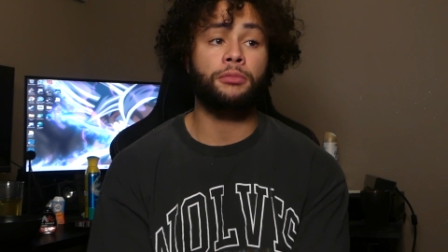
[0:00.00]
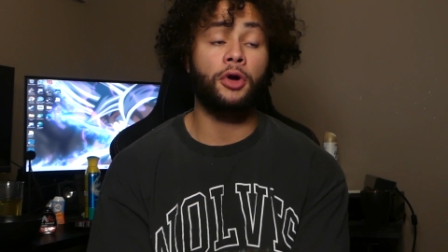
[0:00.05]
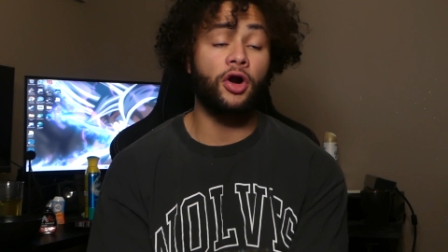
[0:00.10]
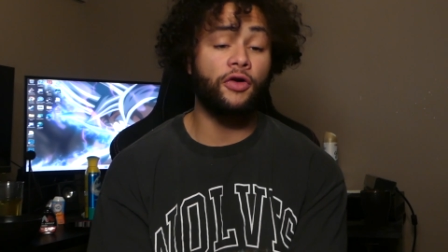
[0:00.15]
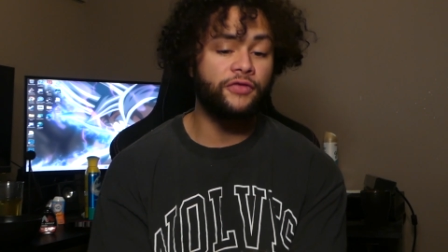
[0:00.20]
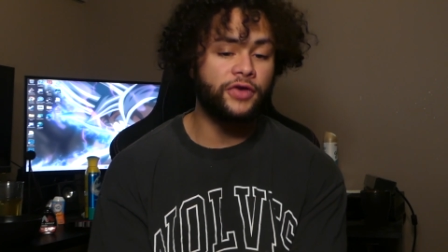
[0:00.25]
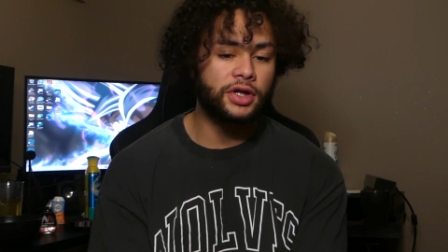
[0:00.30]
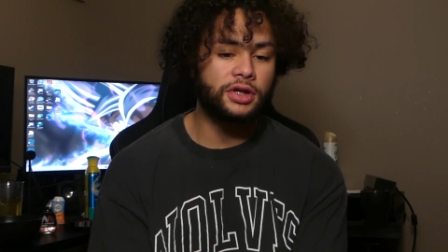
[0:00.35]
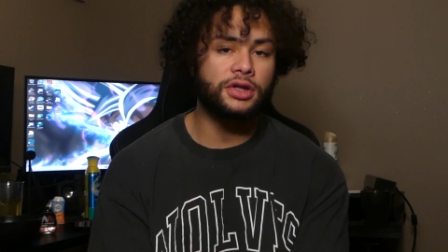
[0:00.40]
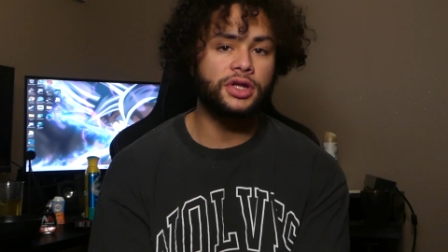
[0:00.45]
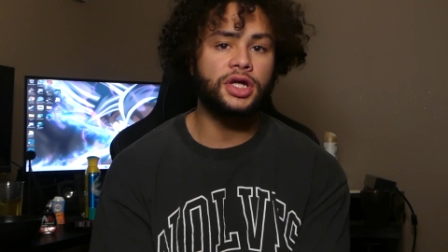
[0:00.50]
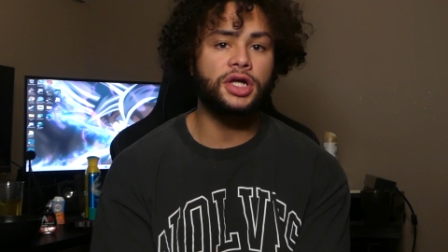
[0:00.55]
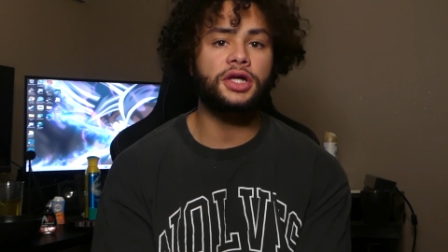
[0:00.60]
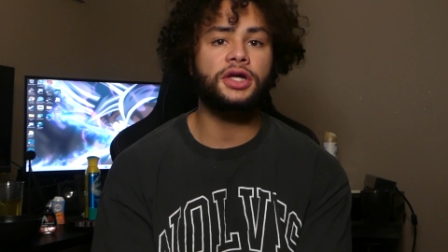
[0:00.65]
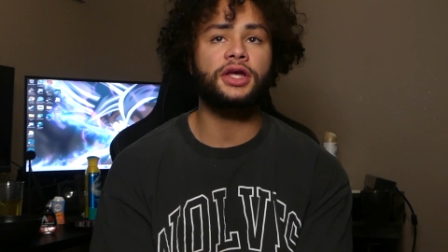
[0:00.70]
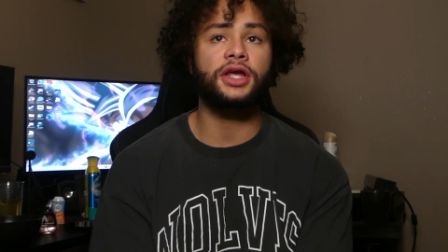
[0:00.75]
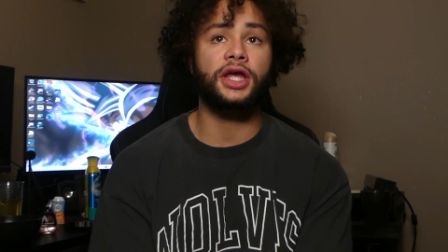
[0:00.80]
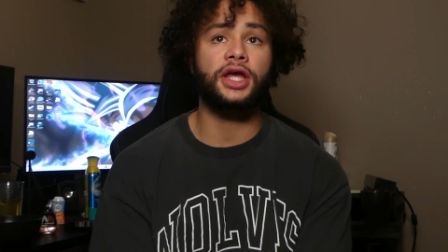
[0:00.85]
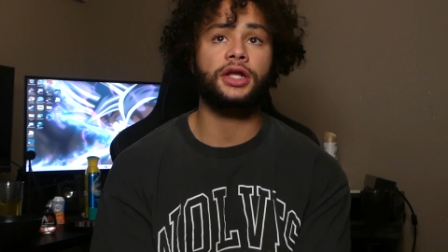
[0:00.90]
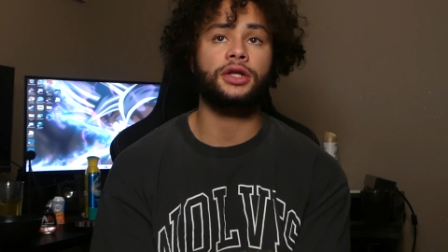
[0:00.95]

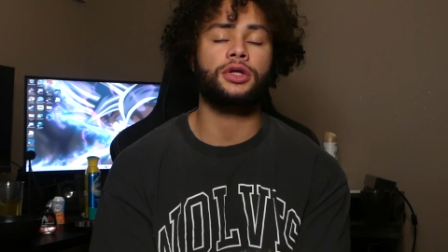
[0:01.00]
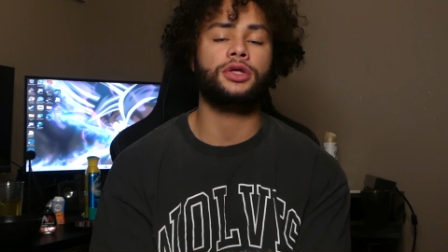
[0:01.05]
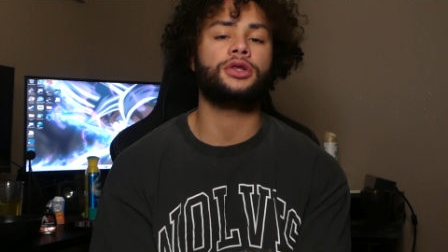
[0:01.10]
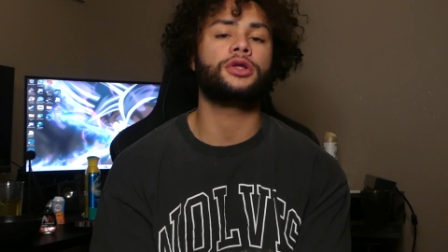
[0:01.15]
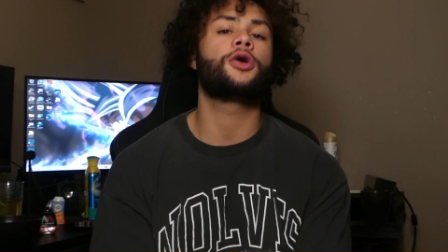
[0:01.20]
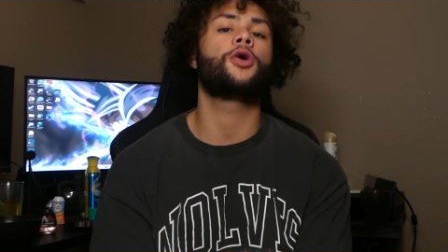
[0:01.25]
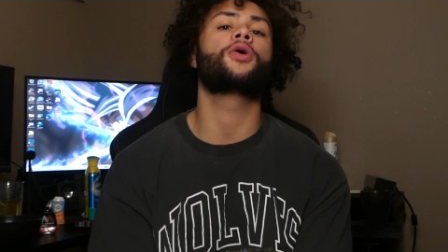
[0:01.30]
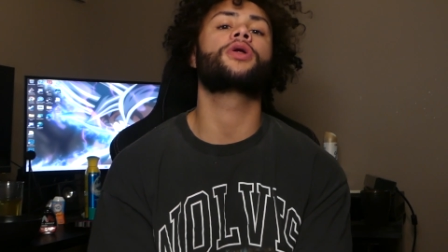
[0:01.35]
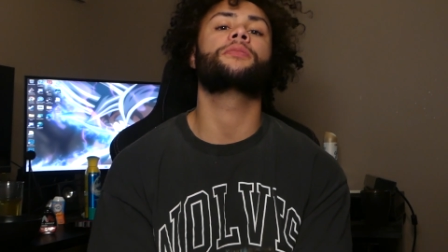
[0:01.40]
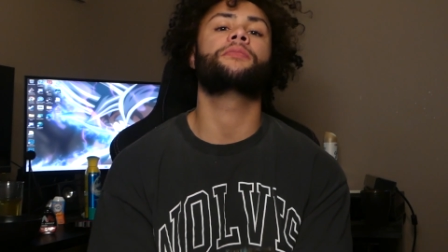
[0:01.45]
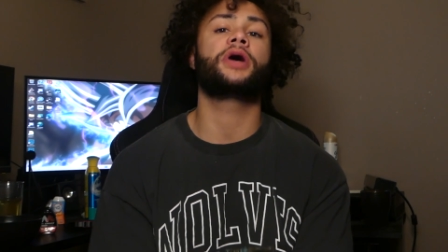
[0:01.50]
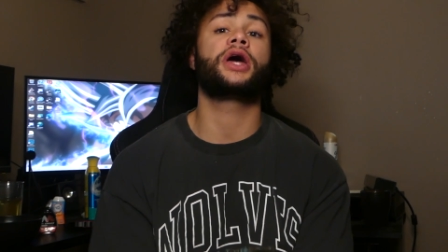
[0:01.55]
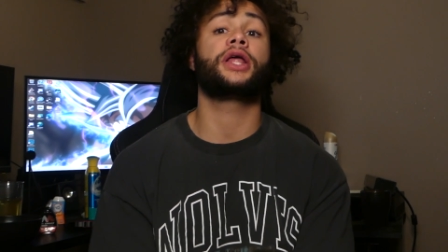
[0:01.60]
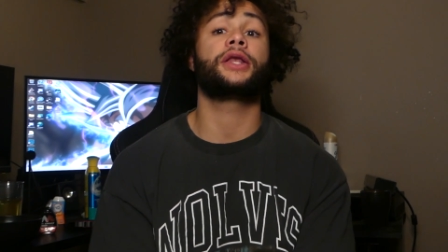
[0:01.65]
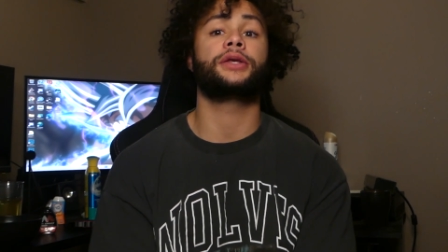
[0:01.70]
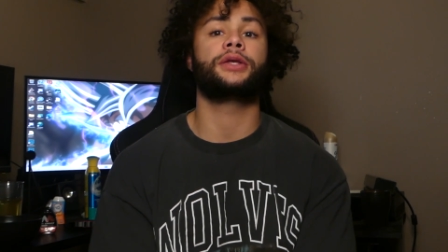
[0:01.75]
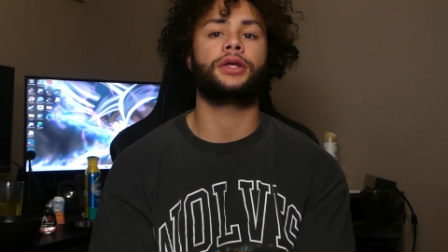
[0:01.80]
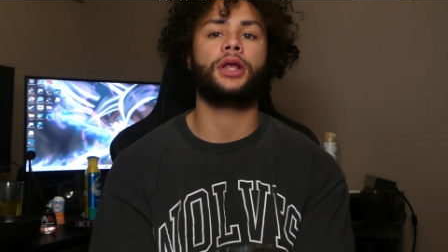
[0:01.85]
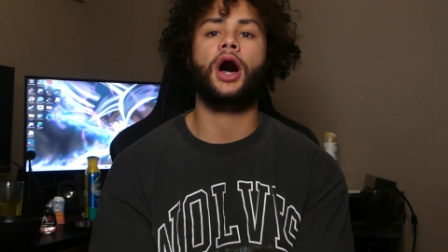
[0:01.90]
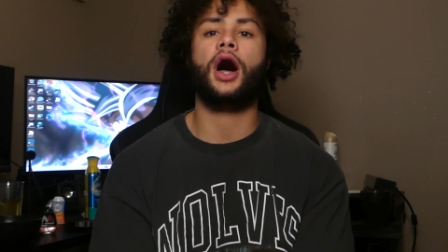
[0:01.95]
perfectly and go to
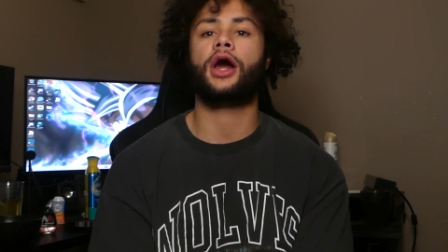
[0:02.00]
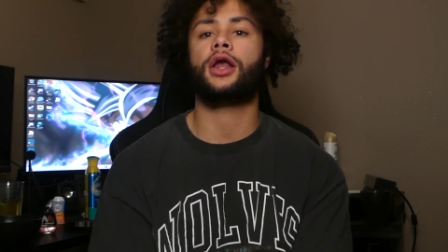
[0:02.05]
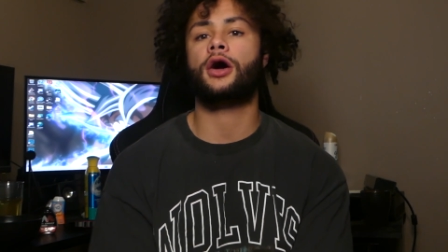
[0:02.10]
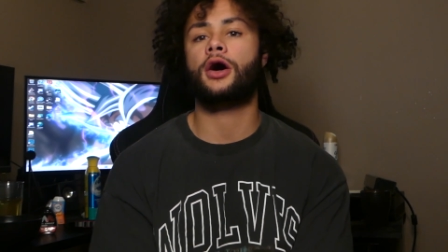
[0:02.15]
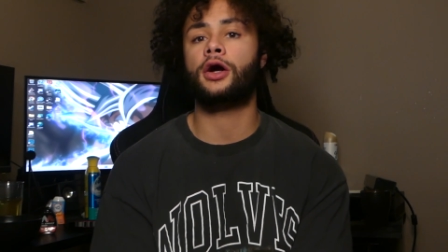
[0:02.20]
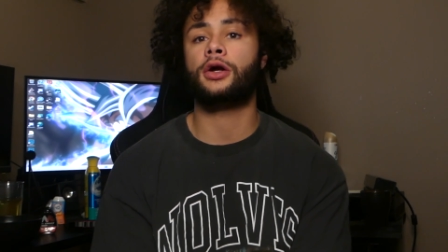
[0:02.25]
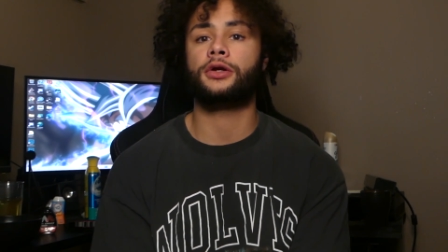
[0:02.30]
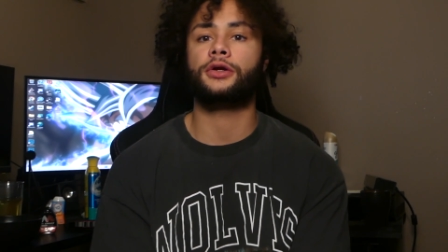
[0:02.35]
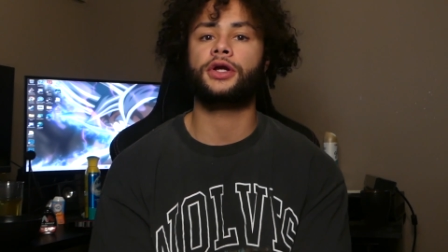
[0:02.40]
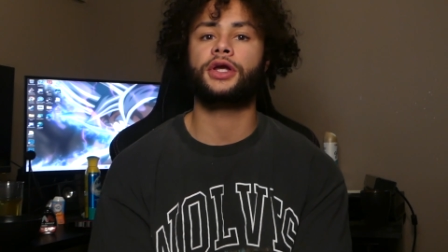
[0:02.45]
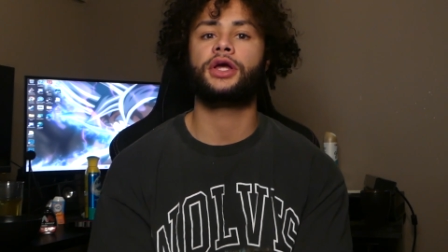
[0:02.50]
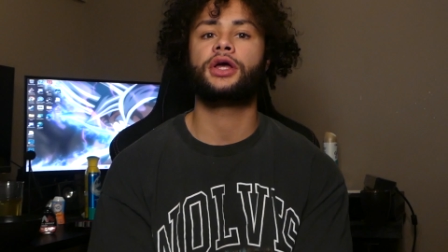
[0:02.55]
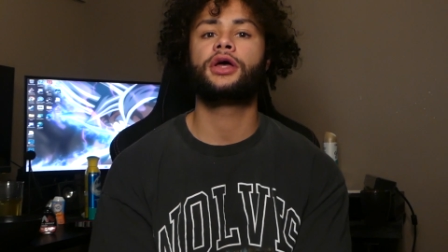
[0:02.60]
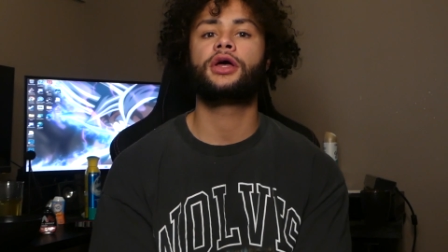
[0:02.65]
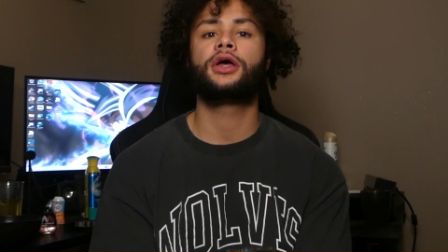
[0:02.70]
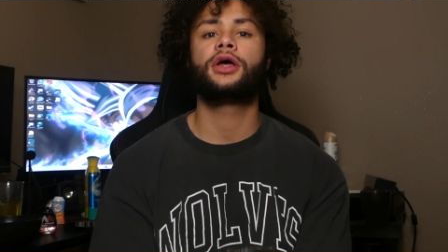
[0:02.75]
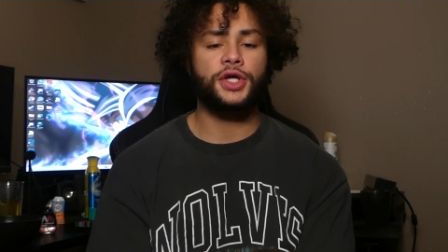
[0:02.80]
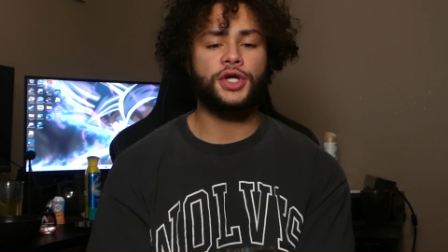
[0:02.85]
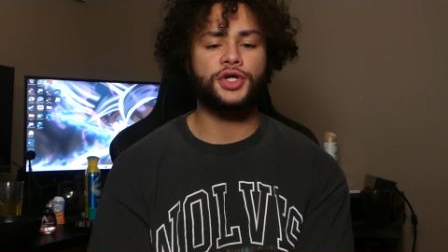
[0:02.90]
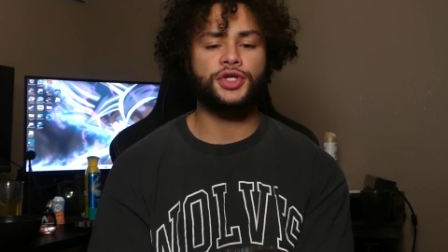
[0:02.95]
bed not hungry.
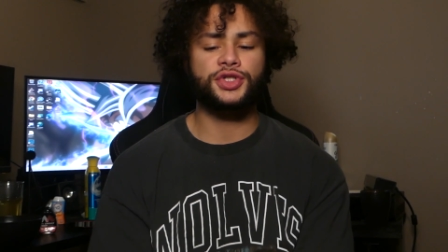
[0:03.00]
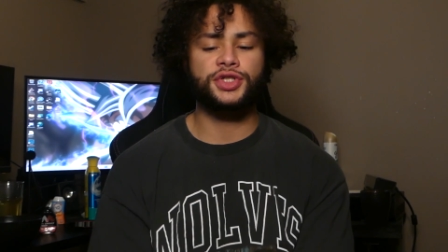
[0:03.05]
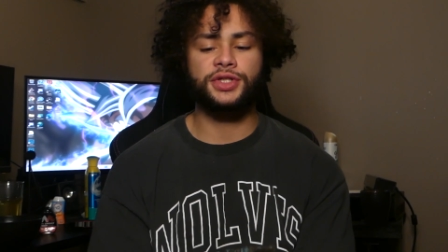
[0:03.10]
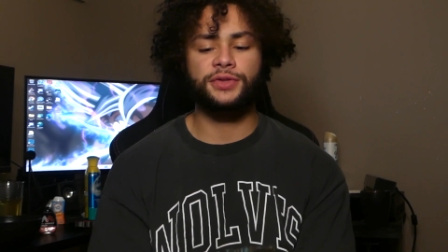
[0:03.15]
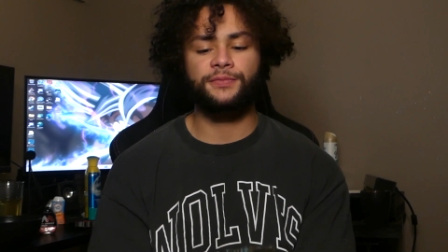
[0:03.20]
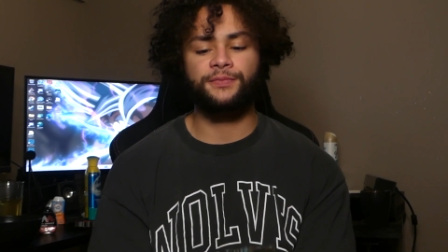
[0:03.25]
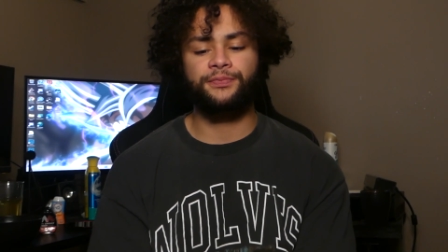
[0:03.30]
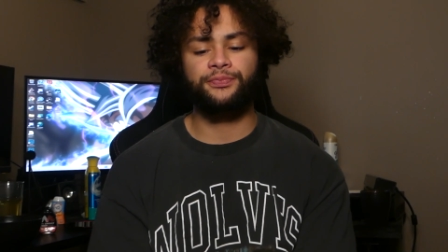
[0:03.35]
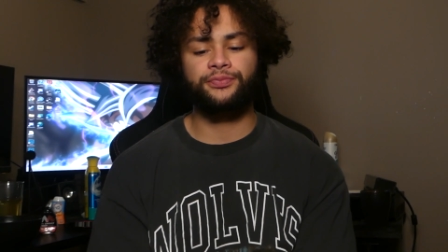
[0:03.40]
Because,